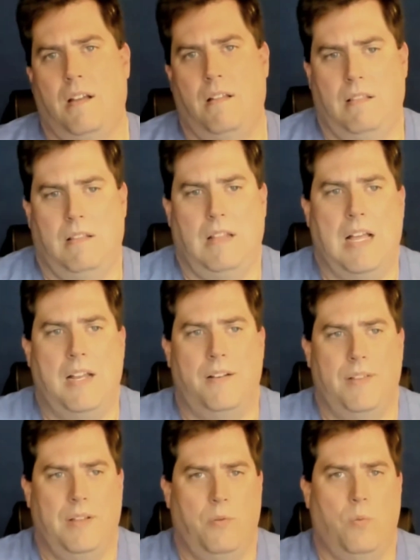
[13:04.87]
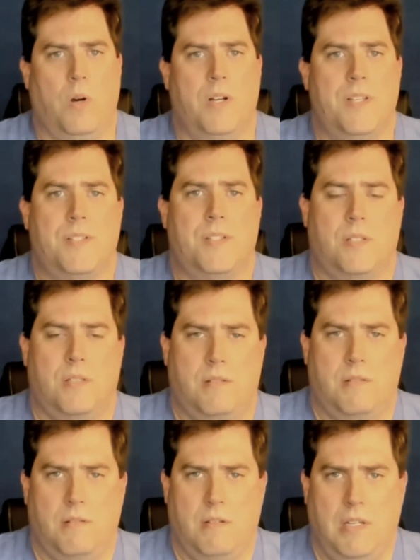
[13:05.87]
a lot of it
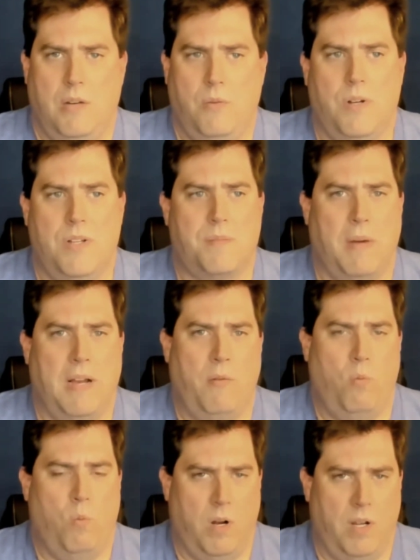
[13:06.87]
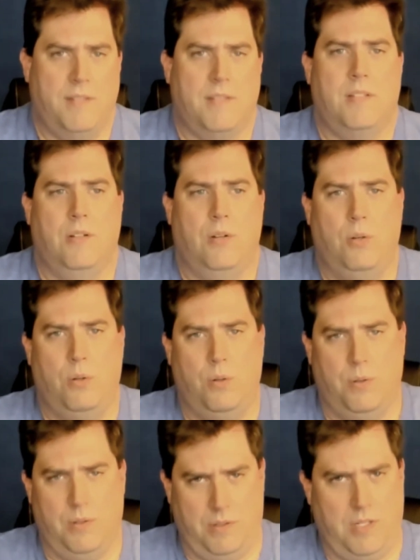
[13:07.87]
was my want
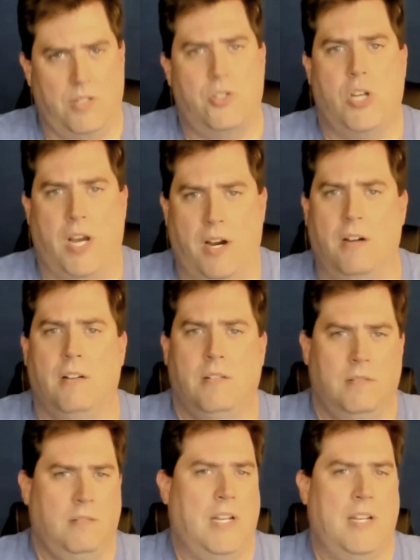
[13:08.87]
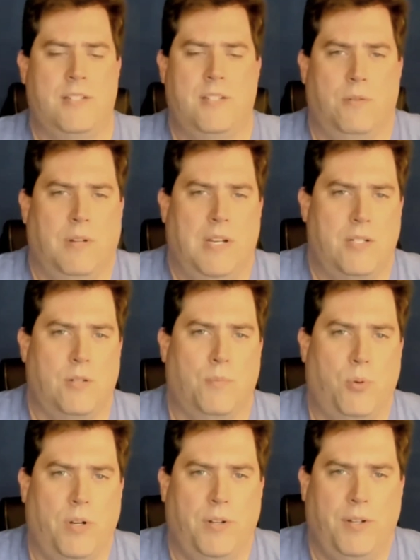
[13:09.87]
to share, as your
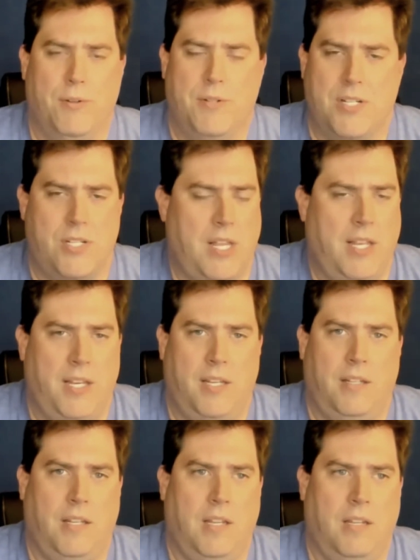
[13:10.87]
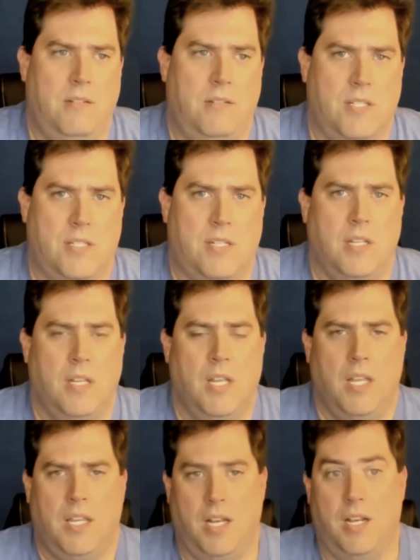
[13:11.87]
point you were just saying, and just
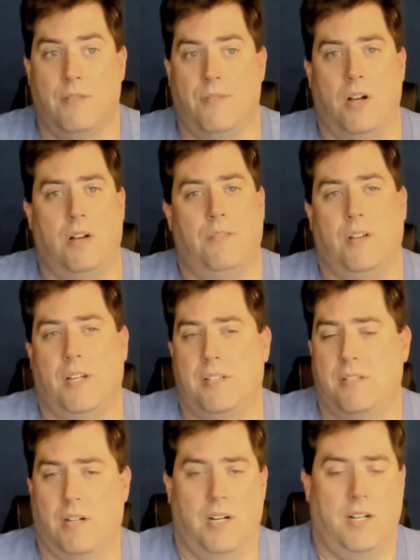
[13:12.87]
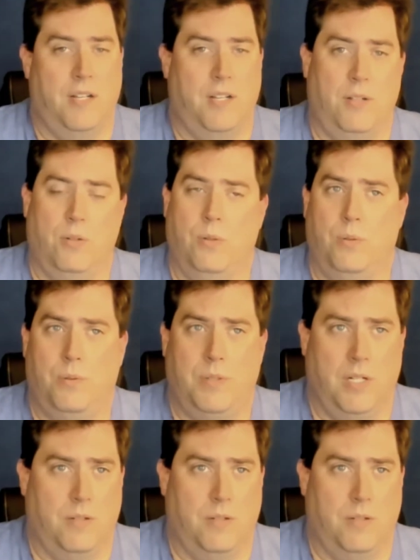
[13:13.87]
getting involved, like starting to do,